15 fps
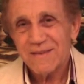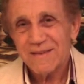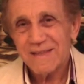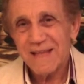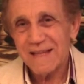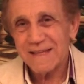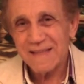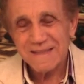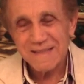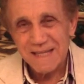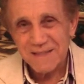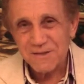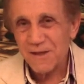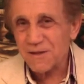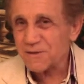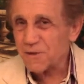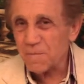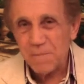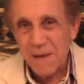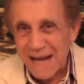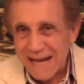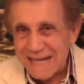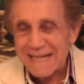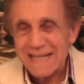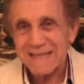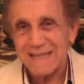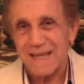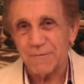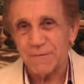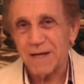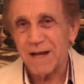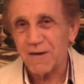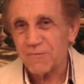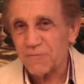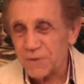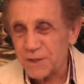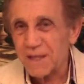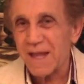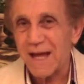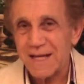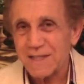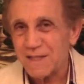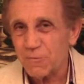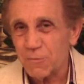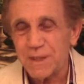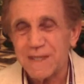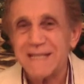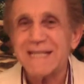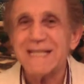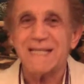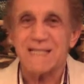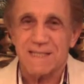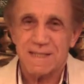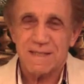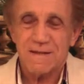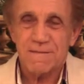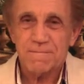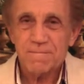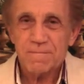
That they'll buy anything without realizing what it is.